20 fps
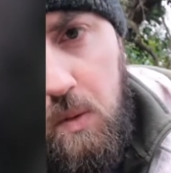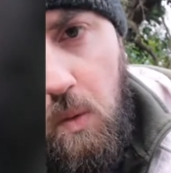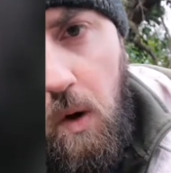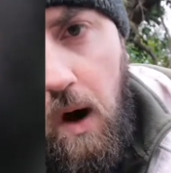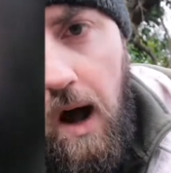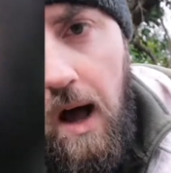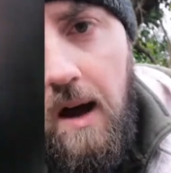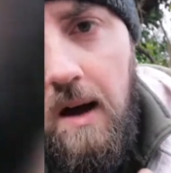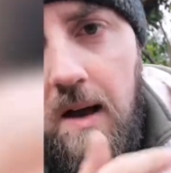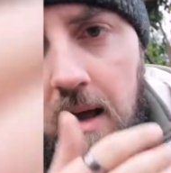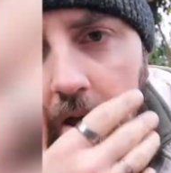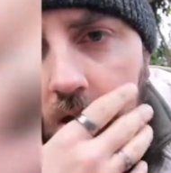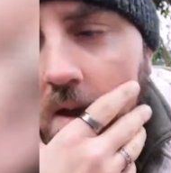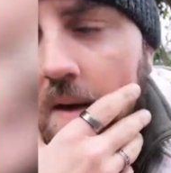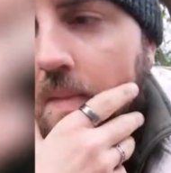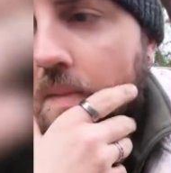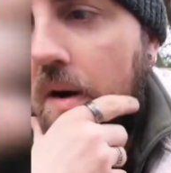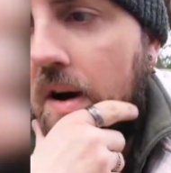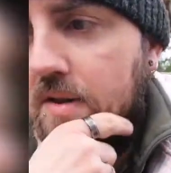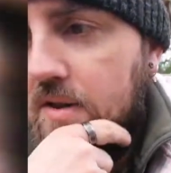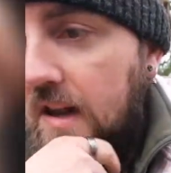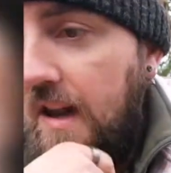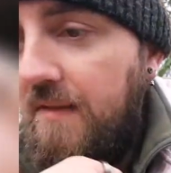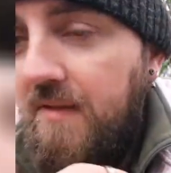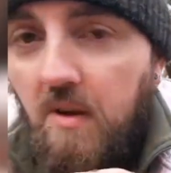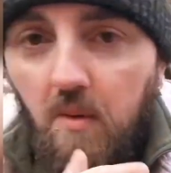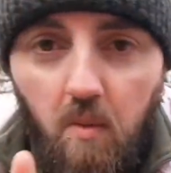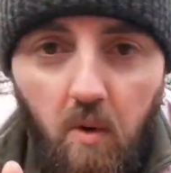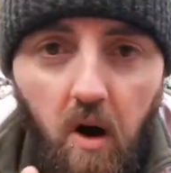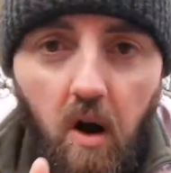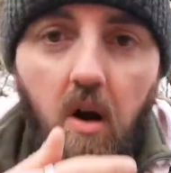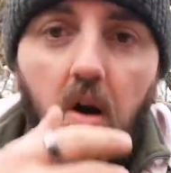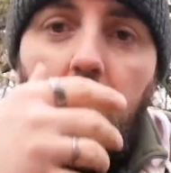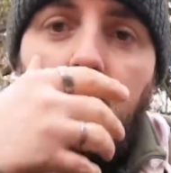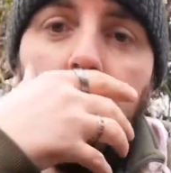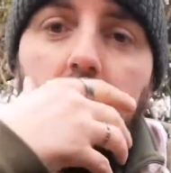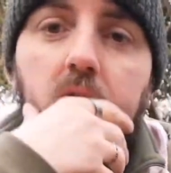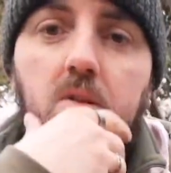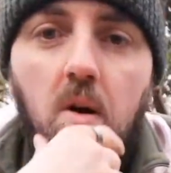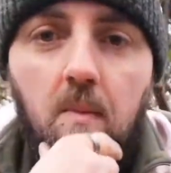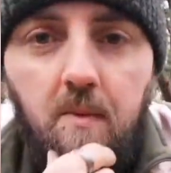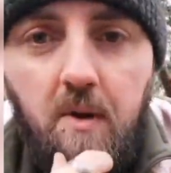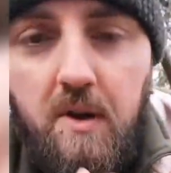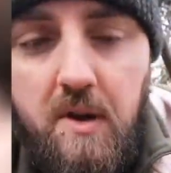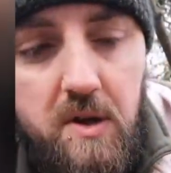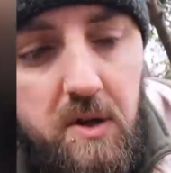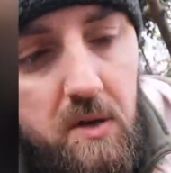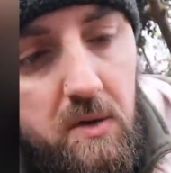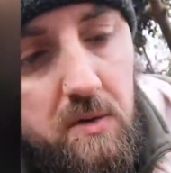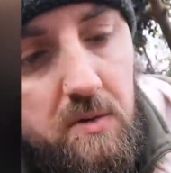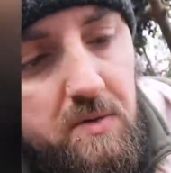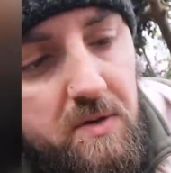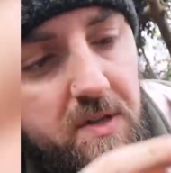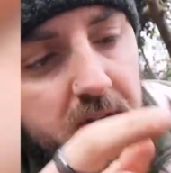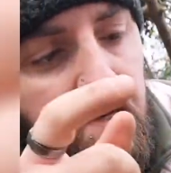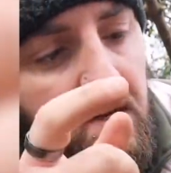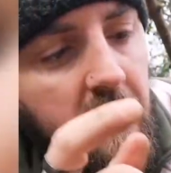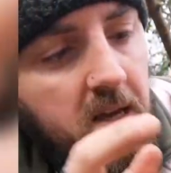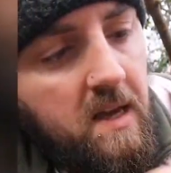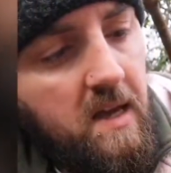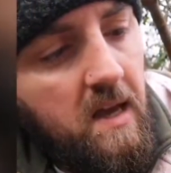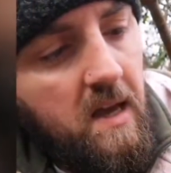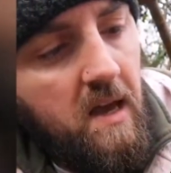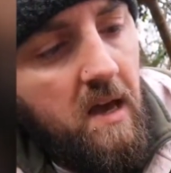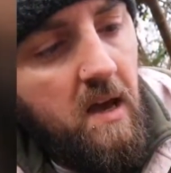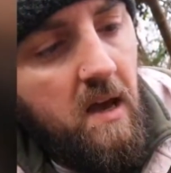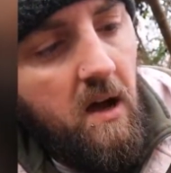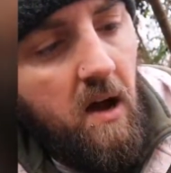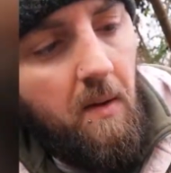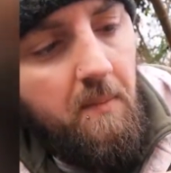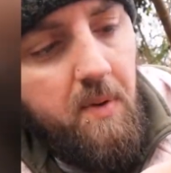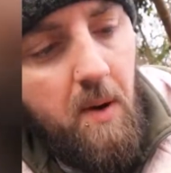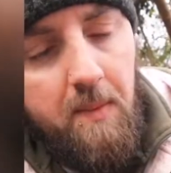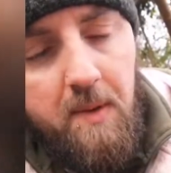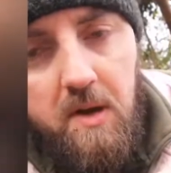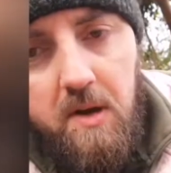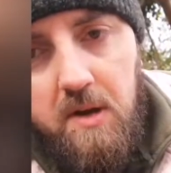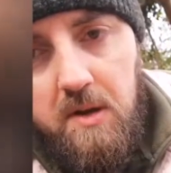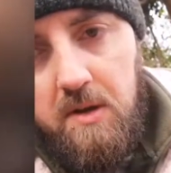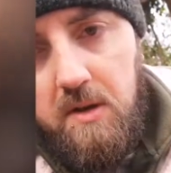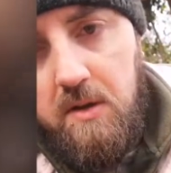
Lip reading: wire, but I don't have any wire on me, so I'm probably going to